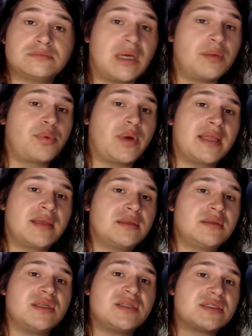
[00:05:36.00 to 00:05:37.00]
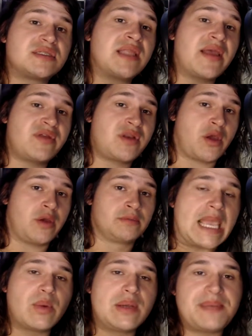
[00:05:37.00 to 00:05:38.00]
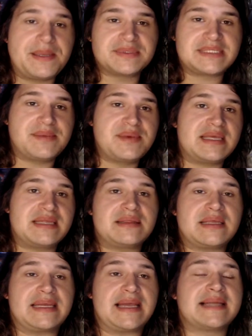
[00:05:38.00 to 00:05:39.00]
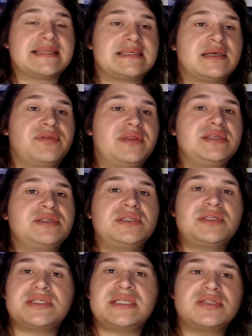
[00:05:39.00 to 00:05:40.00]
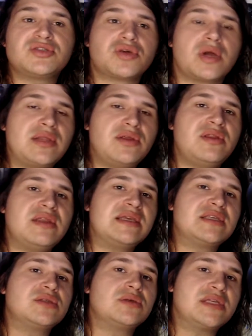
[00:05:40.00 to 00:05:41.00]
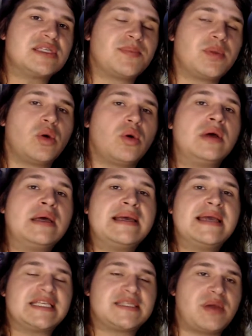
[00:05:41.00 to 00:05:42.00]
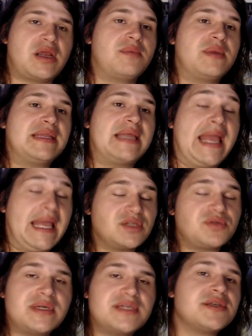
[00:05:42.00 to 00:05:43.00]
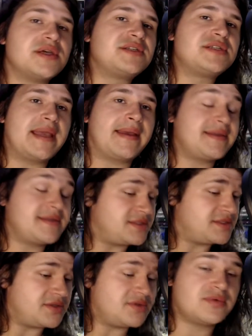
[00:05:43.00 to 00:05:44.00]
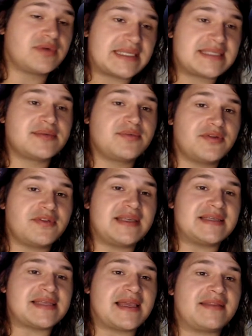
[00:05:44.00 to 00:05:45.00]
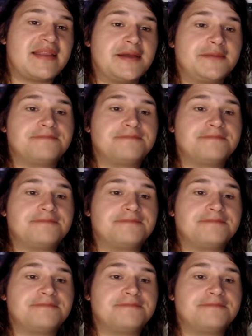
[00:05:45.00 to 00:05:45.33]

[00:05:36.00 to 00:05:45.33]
unbranded, you just never know. And when people tell me that they can't sell things, you just need to try new things, explore, experiment, and research, and you will get some good things out there.